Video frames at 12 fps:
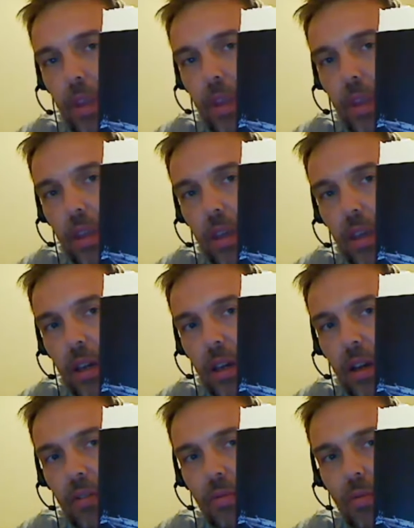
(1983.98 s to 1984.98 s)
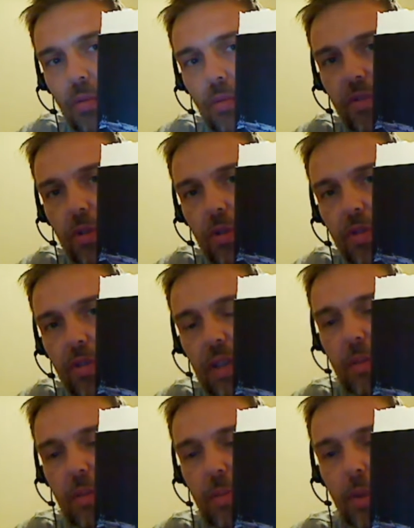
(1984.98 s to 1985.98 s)
the review of this
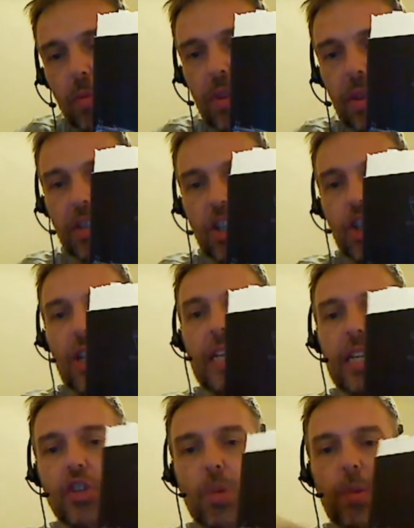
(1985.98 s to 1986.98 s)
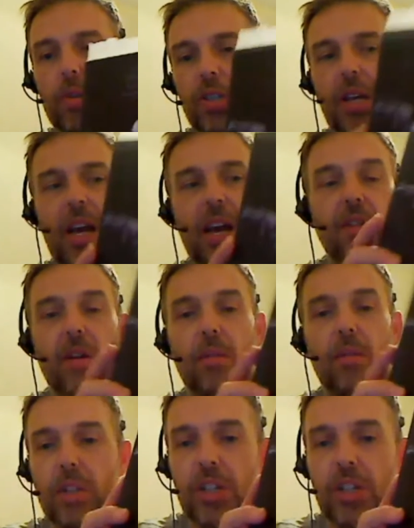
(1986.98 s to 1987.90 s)
up along with the Shiny Trooper, which I haven't uploaded